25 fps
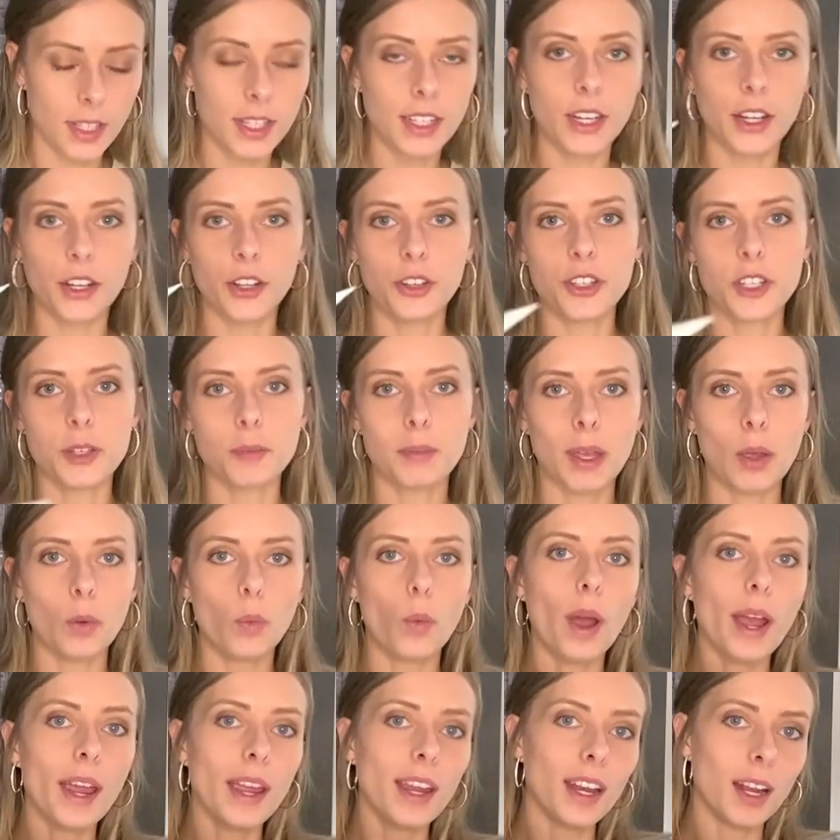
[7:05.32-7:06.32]
Now using my
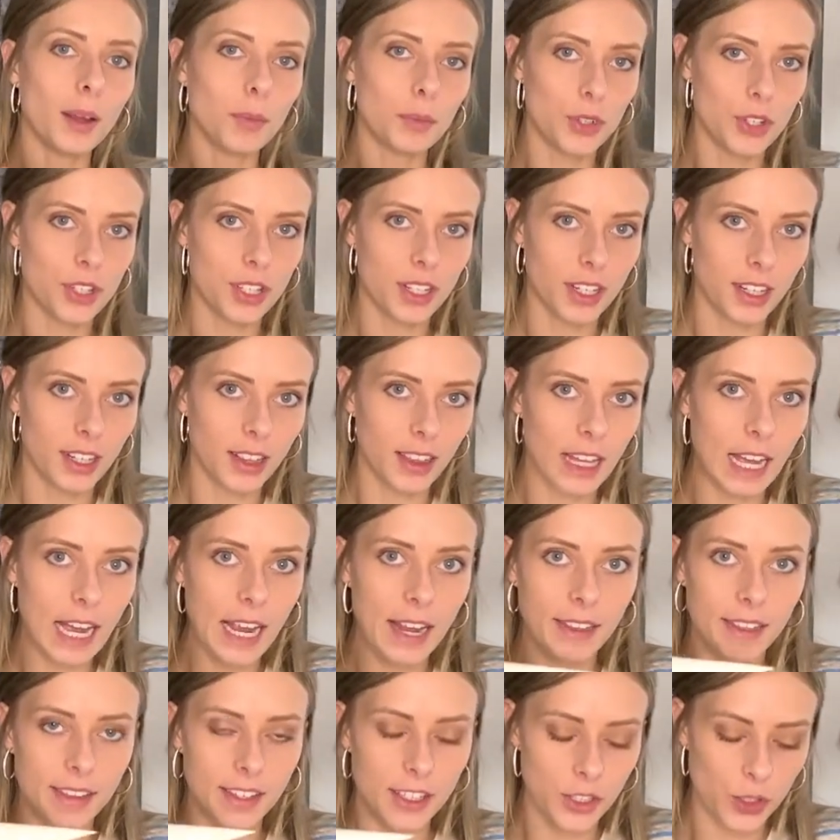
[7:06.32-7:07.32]
white, I'm just gonna
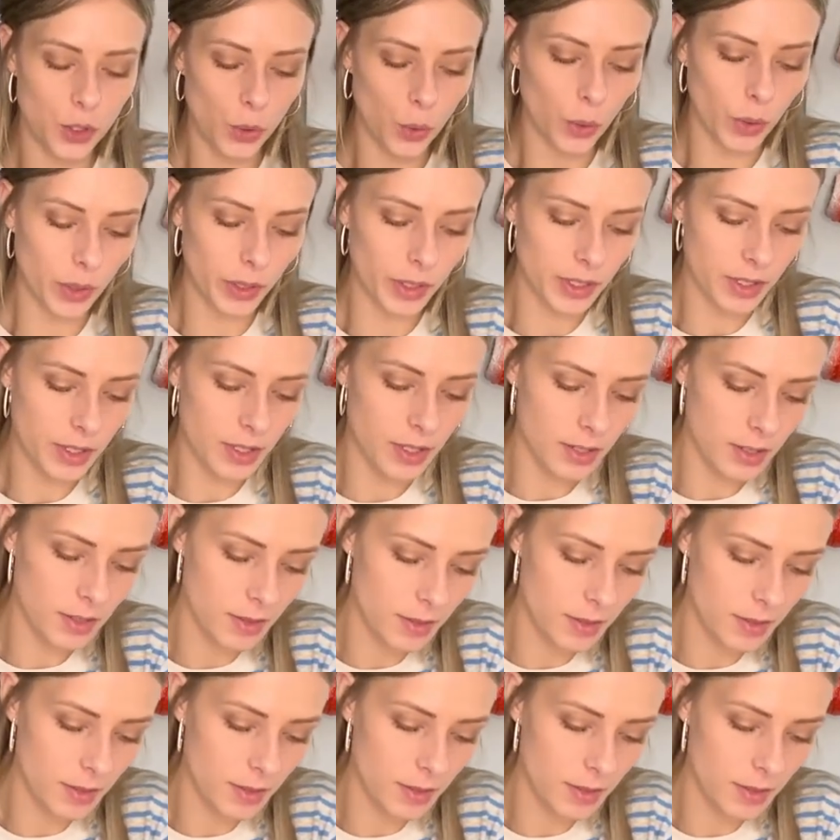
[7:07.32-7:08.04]
line the doors.